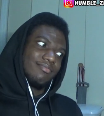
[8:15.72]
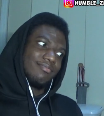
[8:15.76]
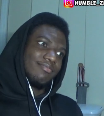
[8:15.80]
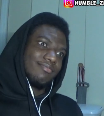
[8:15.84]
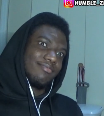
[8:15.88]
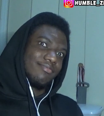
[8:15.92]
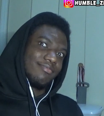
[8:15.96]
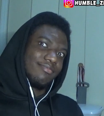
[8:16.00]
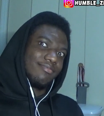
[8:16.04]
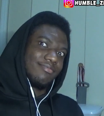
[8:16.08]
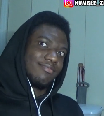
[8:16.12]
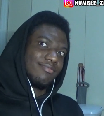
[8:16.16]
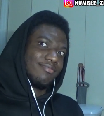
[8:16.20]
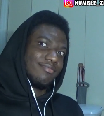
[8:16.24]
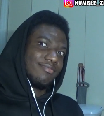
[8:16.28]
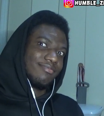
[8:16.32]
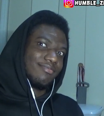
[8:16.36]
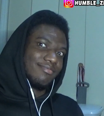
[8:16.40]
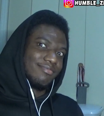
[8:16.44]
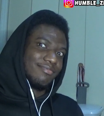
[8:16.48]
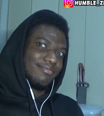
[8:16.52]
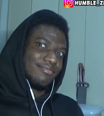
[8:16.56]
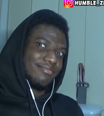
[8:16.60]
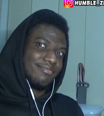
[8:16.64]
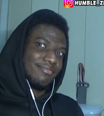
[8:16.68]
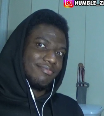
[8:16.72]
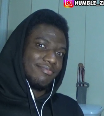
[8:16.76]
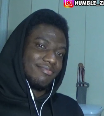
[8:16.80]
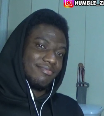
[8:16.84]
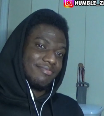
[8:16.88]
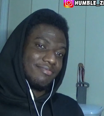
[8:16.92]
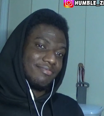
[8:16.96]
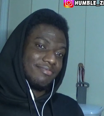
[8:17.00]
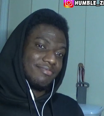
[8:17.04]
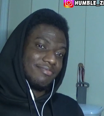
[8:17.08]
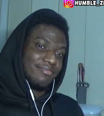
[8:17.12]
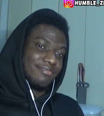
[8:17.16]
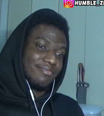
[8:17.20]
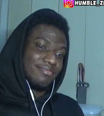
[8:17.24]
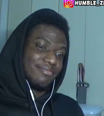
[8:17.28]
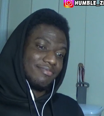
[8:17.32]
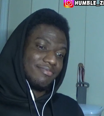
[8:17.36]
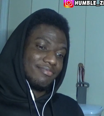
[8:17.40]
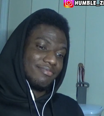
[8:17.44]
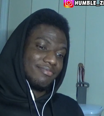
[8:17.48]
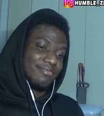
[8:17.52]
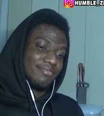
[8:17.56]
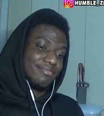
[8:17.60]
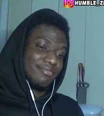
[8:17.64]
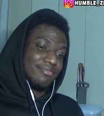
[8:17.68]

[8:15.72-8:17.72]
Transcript: No one is speaking in this clip.